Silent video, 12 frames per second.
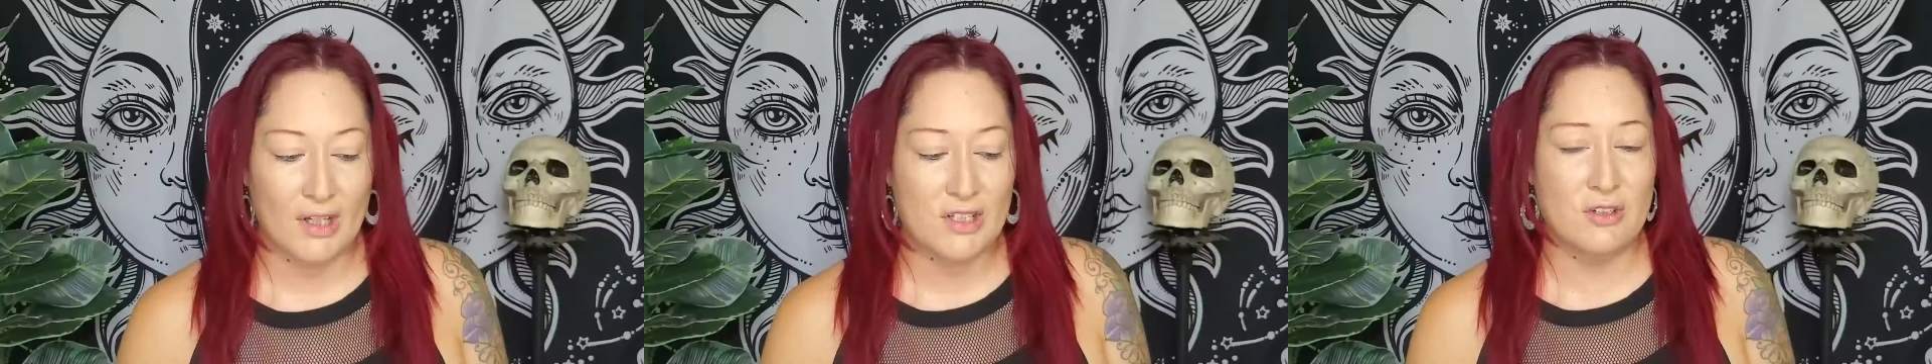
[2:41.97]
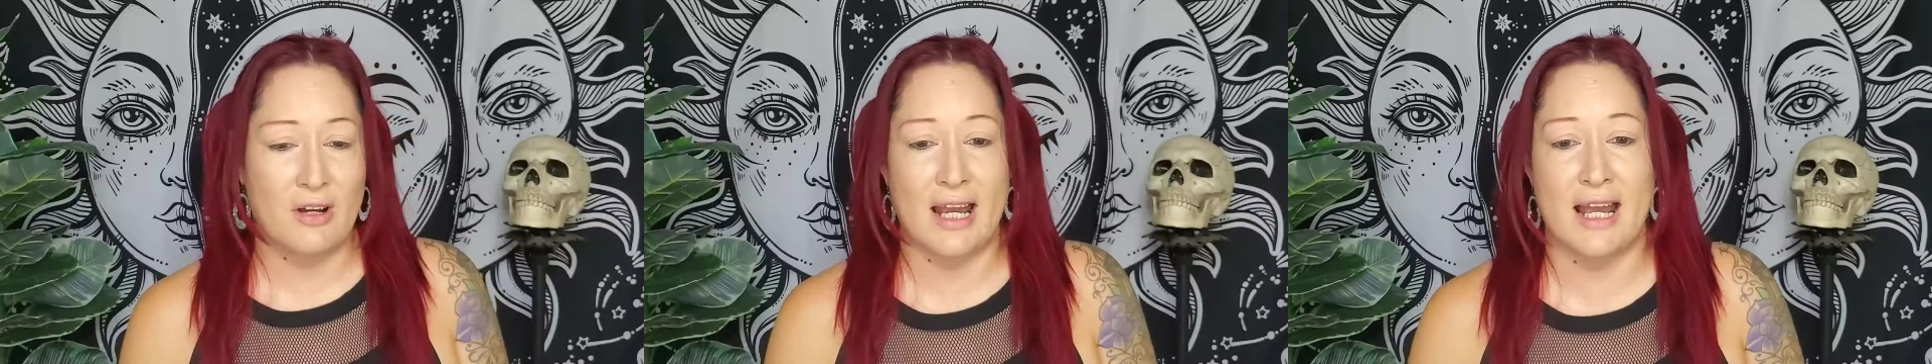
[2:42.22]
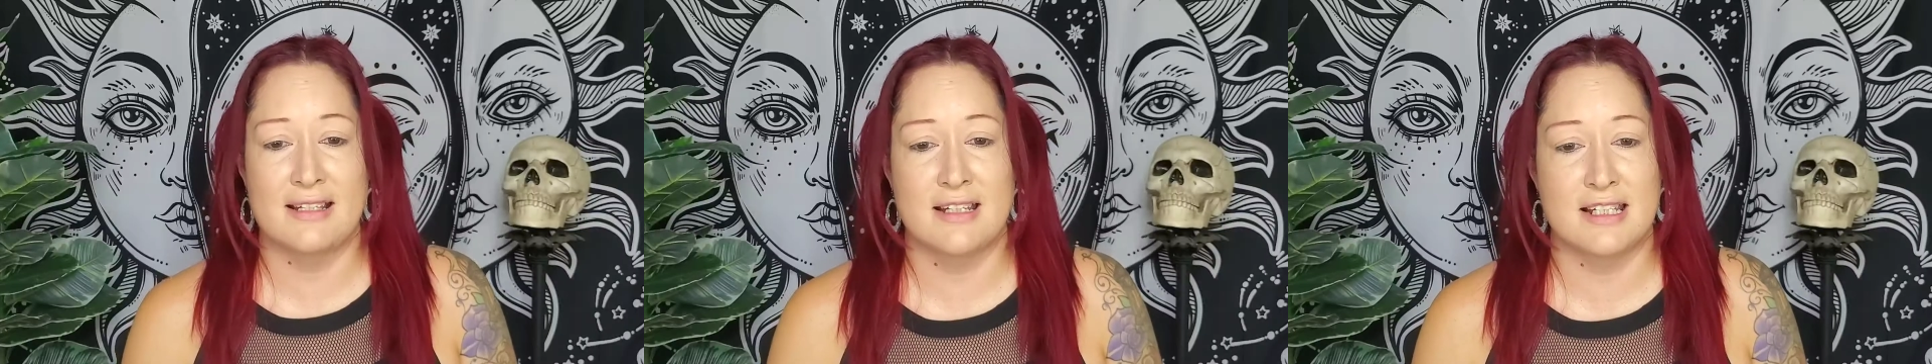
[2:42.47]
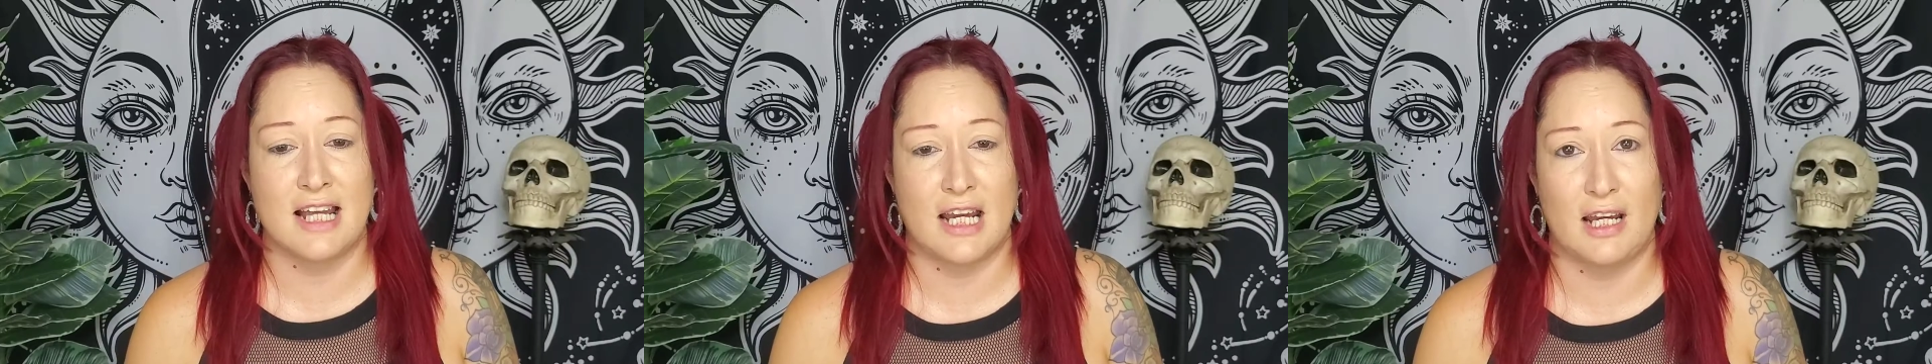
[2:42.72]
So I had to
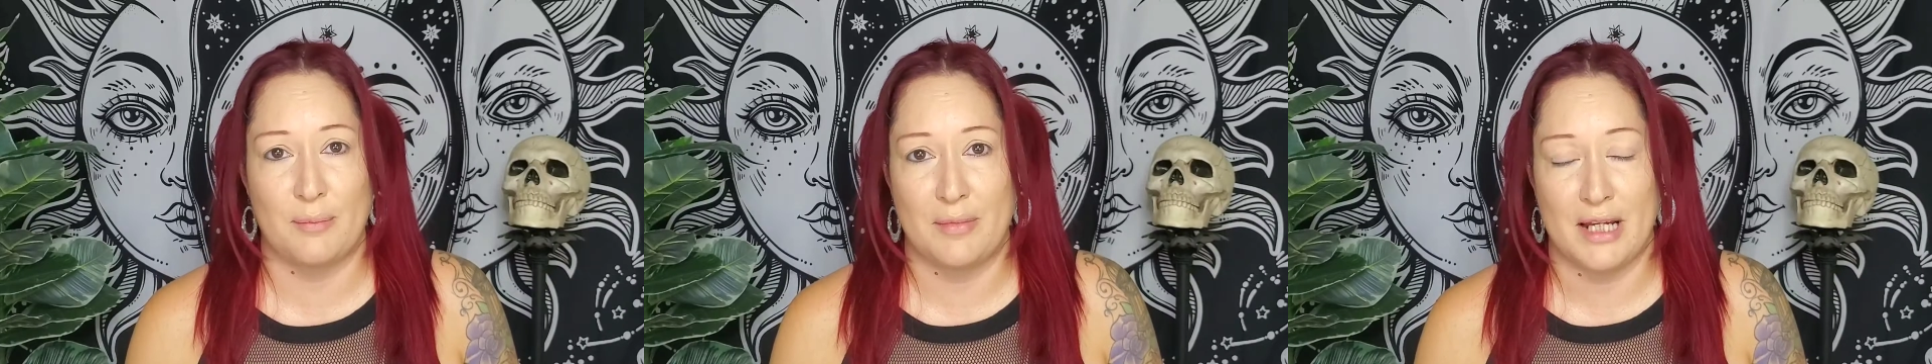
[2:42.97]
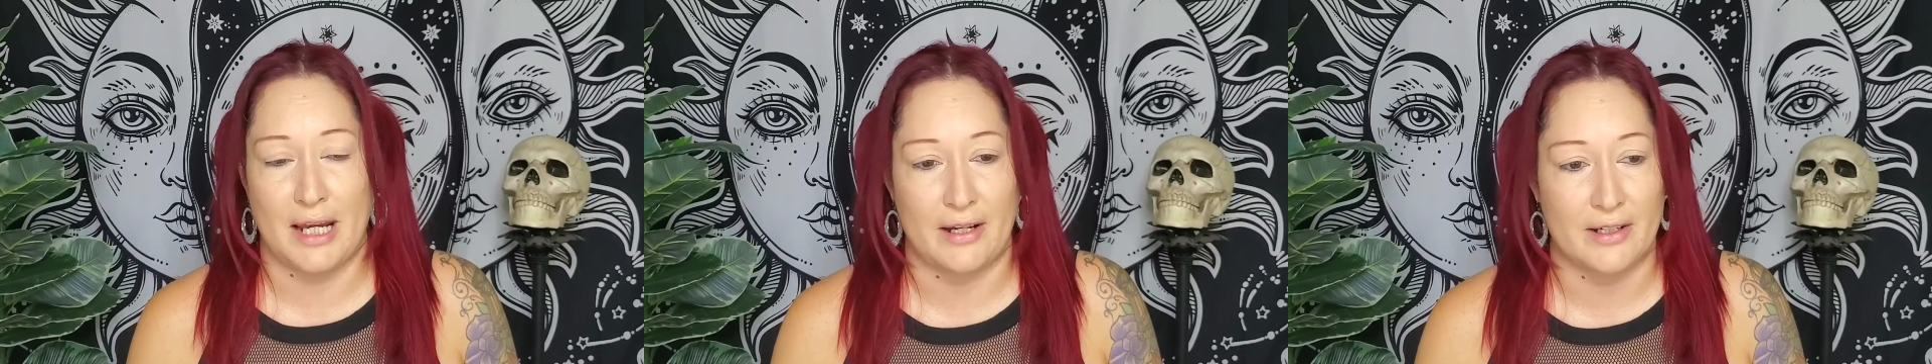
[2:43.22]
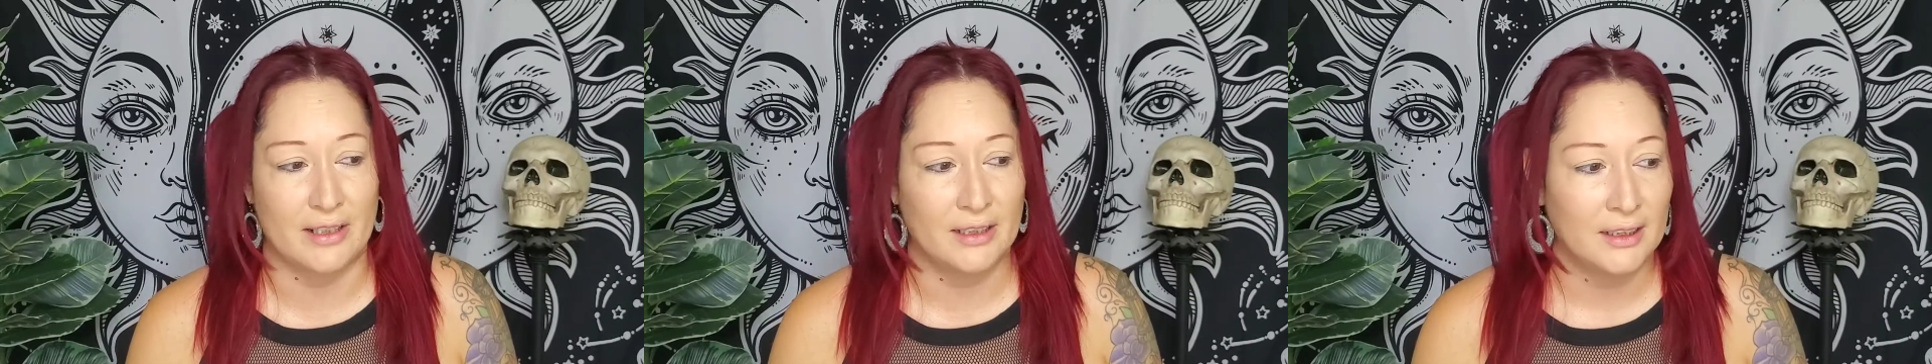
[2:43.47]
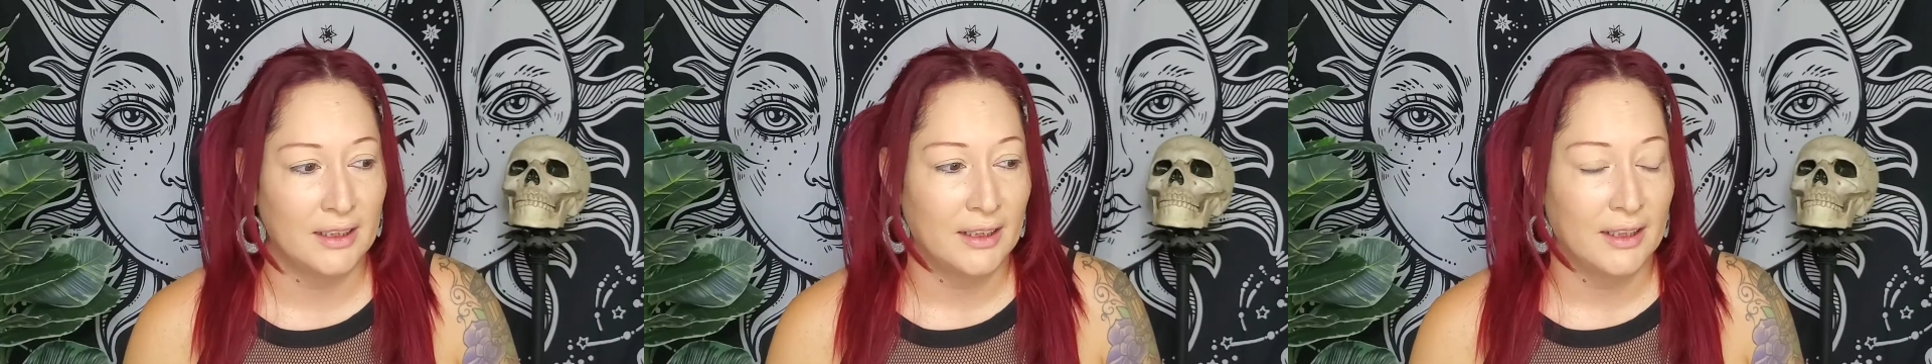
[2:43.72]
tie up my hair.
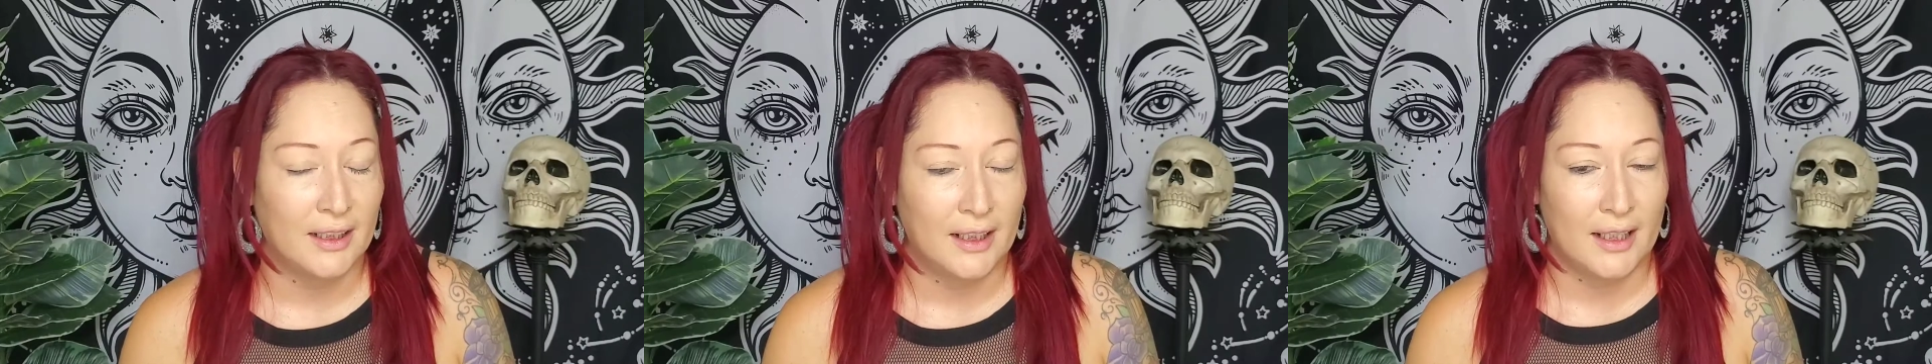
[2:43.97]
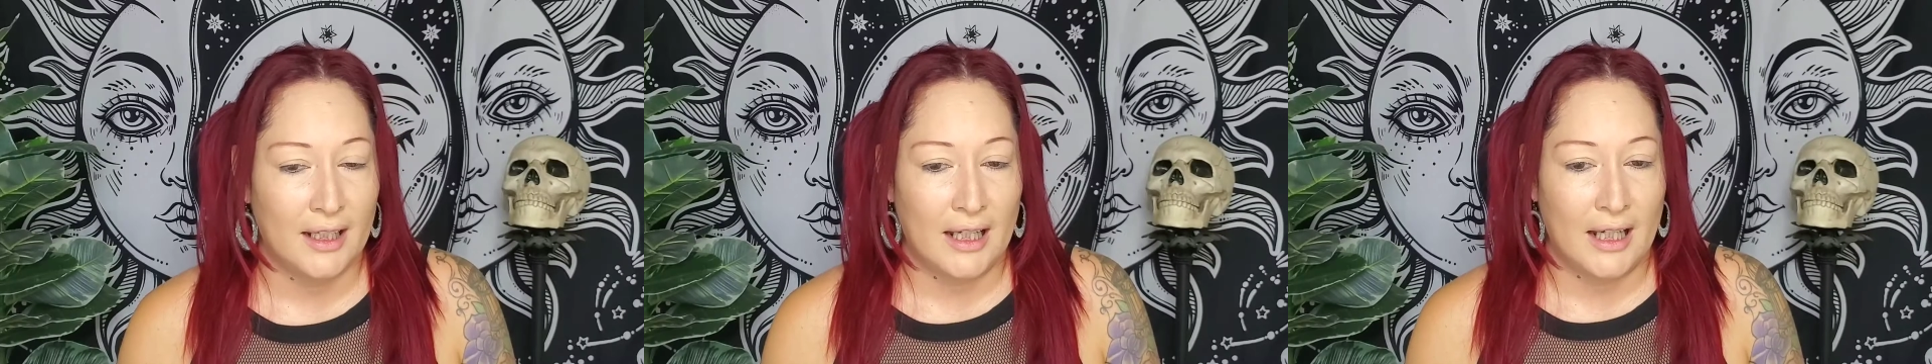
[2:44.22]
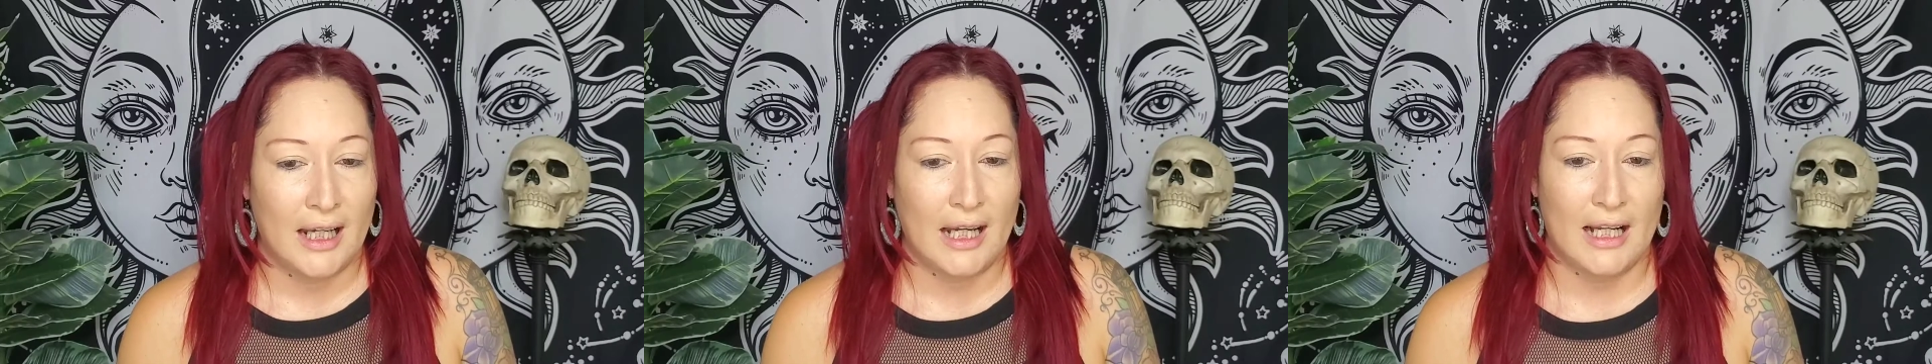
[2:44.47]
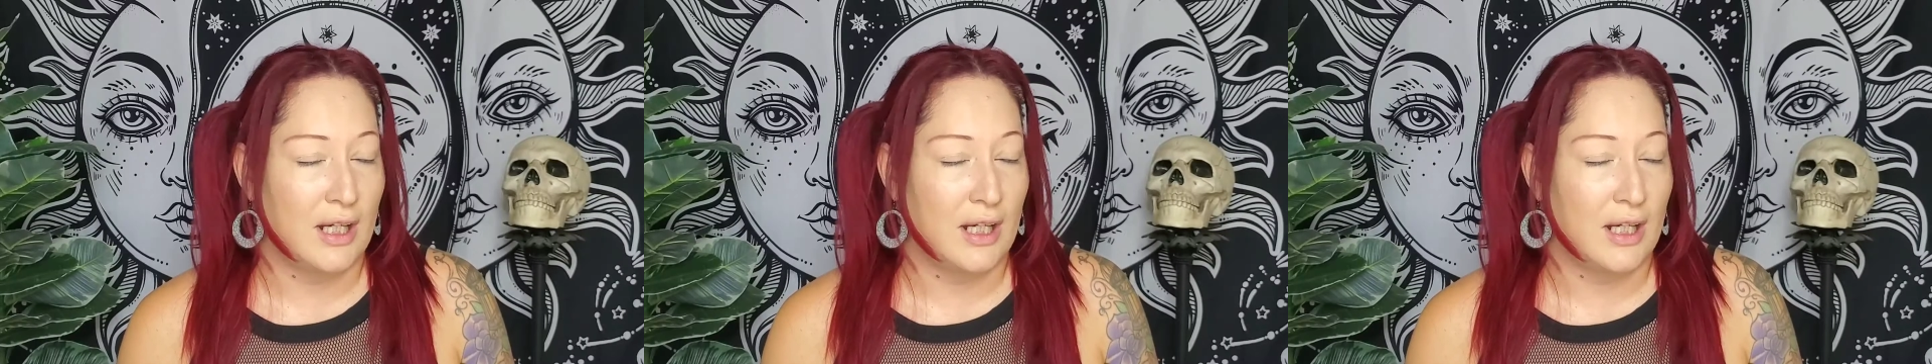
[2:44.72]
And